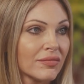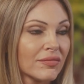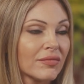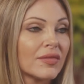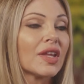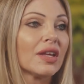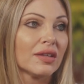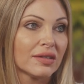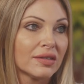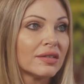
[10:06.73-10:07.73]
you know
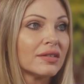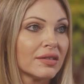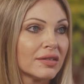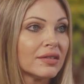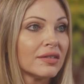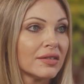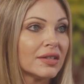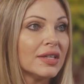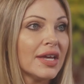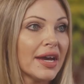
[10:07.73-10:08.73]
drinking or
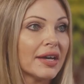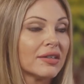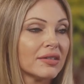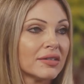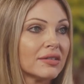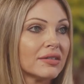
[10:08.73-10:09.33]
whatever yeah what did